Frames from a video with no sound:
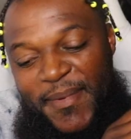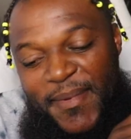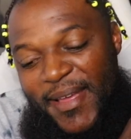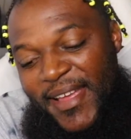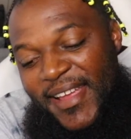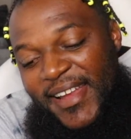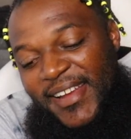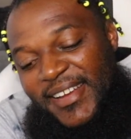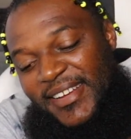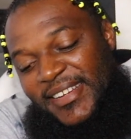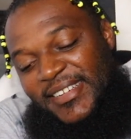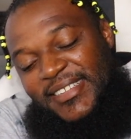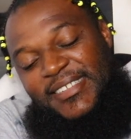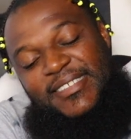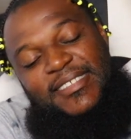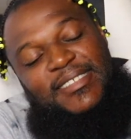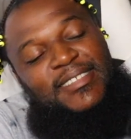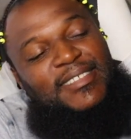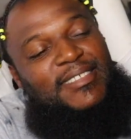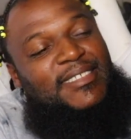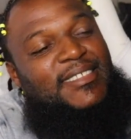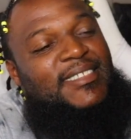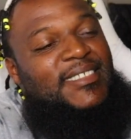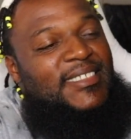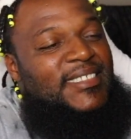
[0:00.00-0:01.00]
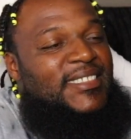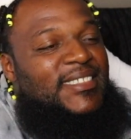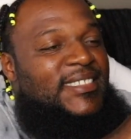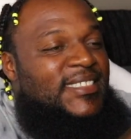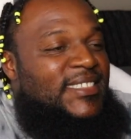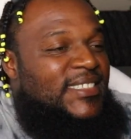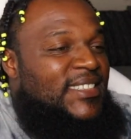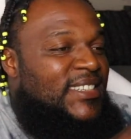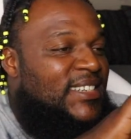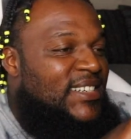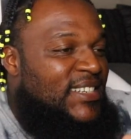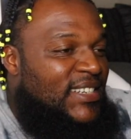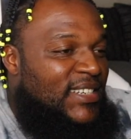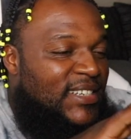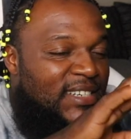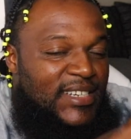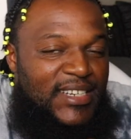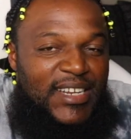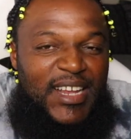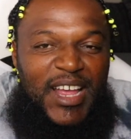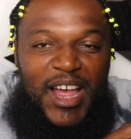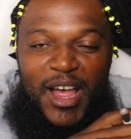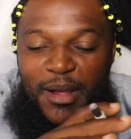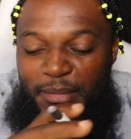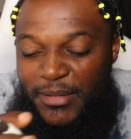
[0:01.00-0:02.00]
man.
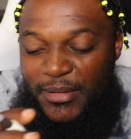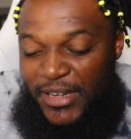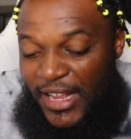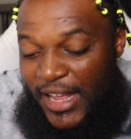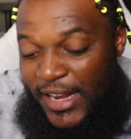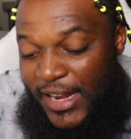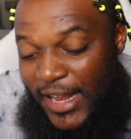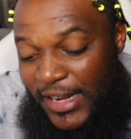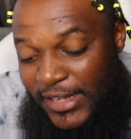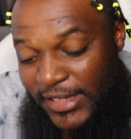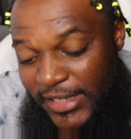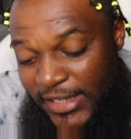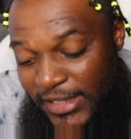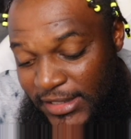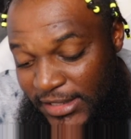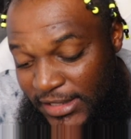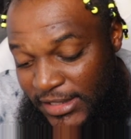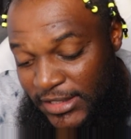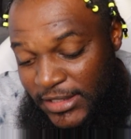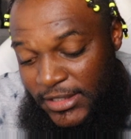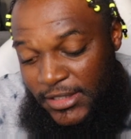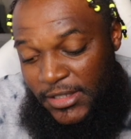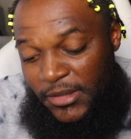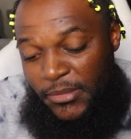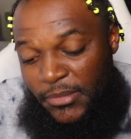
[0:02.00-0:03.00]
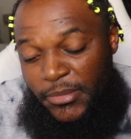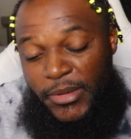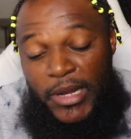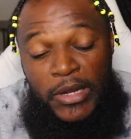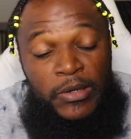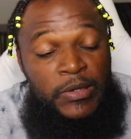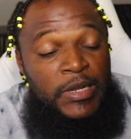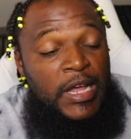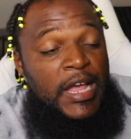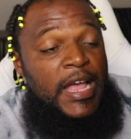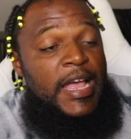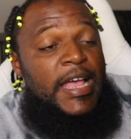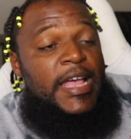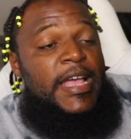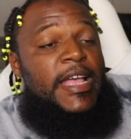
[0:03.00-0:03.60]
I'm glad I did this shit, bro.